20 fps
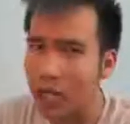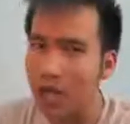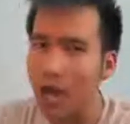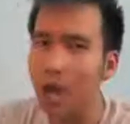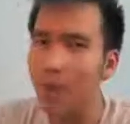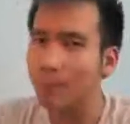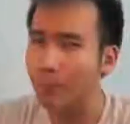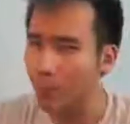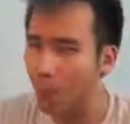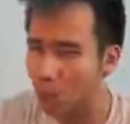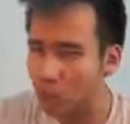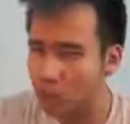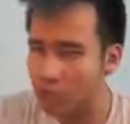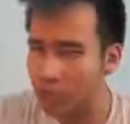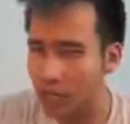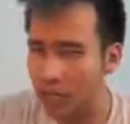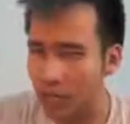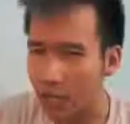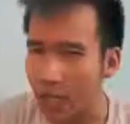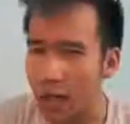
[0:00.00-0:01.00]
Not
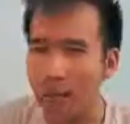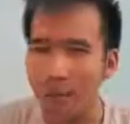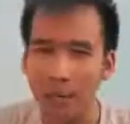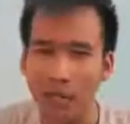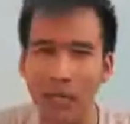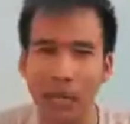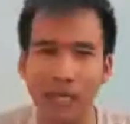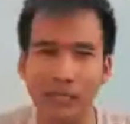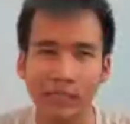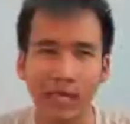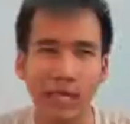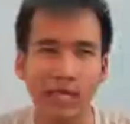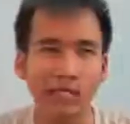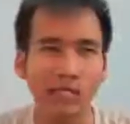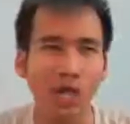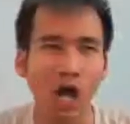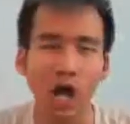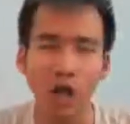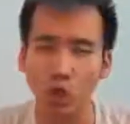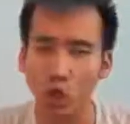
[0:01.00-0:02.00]
bullshit it because
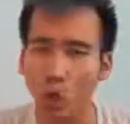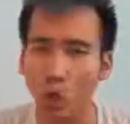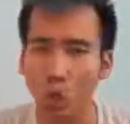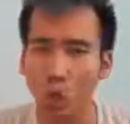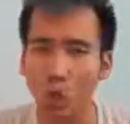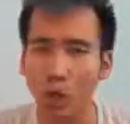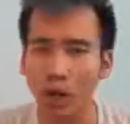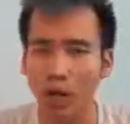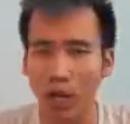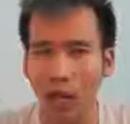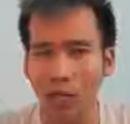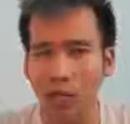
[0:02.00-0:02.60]
it's not your work